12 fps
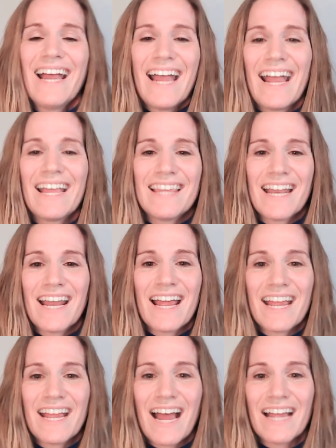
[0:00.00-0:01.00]
And That's
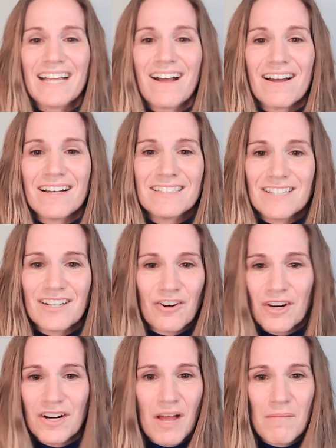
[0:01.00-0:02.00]
then so awesome. I, I got into
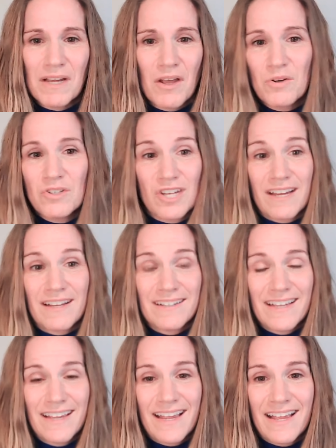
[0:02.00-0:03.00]
ergonomic coaching,
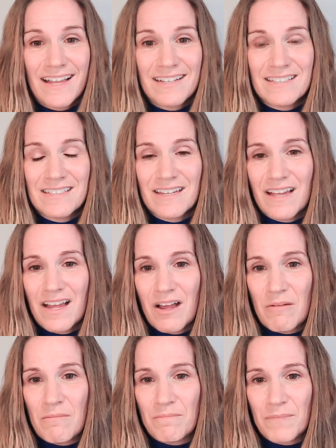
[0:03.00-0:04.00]
and
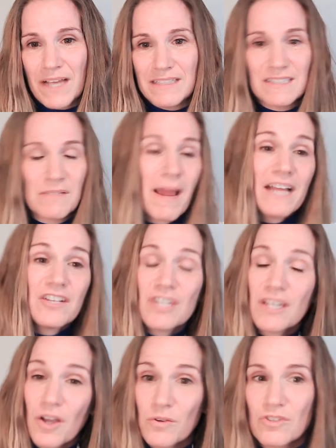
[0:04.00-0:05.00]
um, I did some
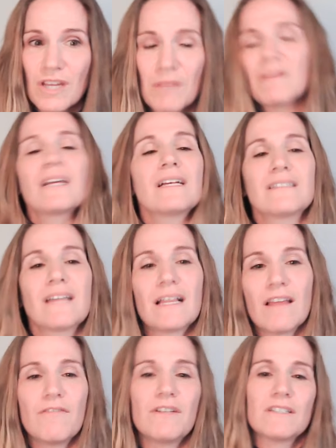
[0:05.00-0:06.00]
hygiene coaching because I
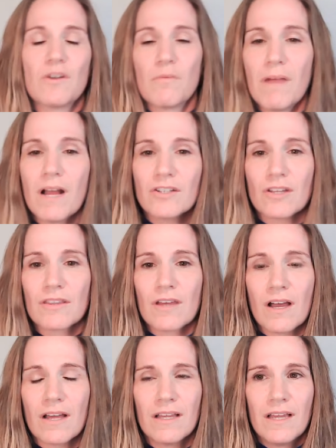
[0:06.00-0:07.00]
love it so much. I
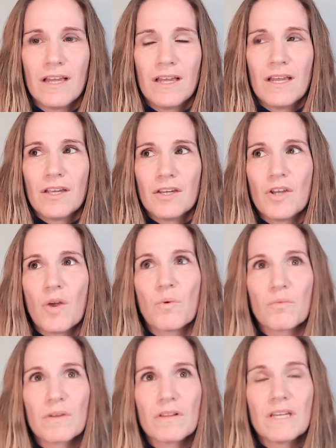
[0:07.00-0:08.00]
thought, you know,
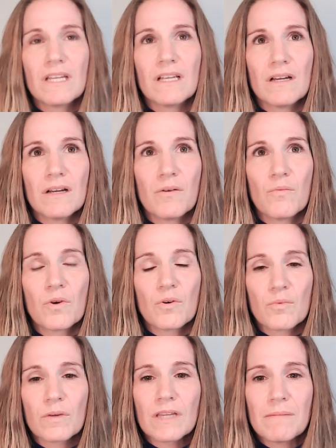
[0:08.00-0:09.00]
we're really, we're
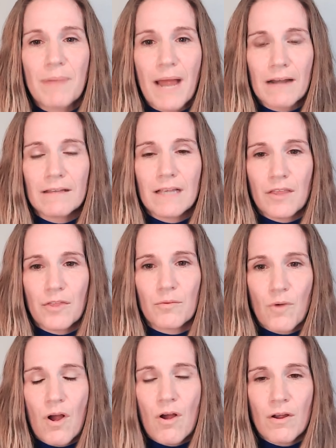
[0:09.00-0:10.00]
really battling the
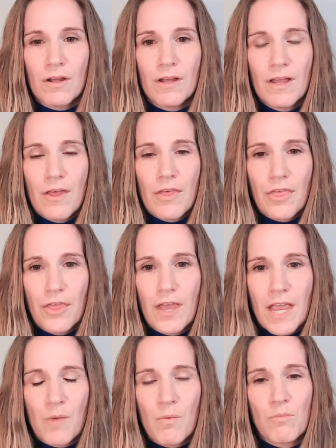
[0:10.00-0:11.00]
wrong
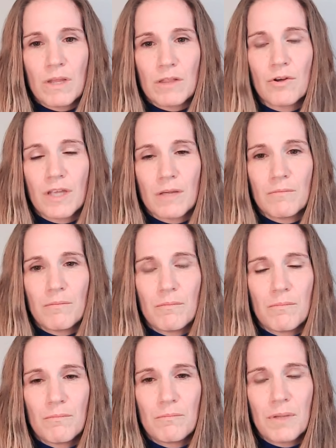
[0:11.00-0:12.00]
thing when we look at
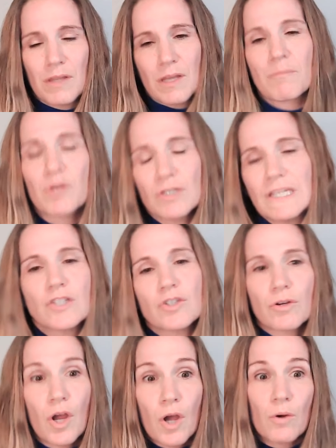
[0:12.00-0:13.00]
billing
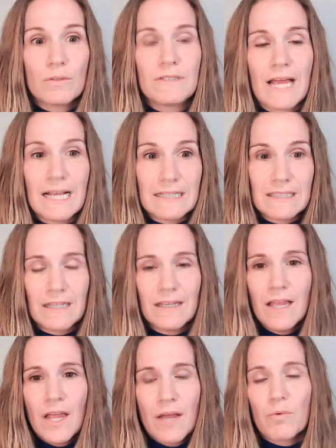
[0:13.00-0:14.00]
procedure codes as the,
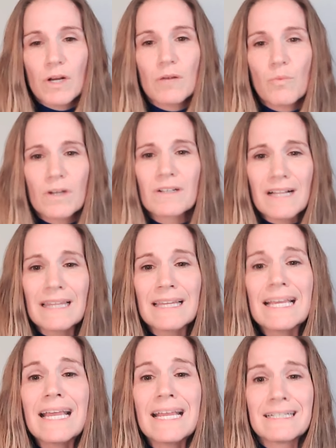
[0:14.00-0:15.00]
we're, we're
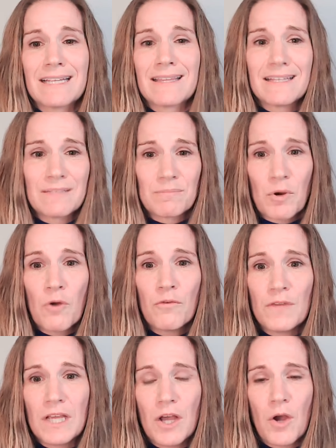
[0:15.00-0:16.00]
clinging to this
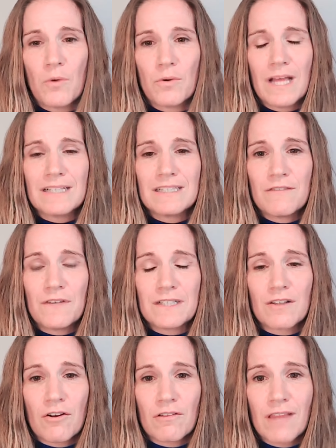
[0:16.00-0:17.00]
Profi code as if
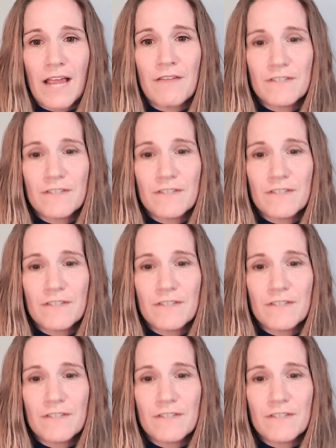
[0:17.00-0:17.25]
it's our life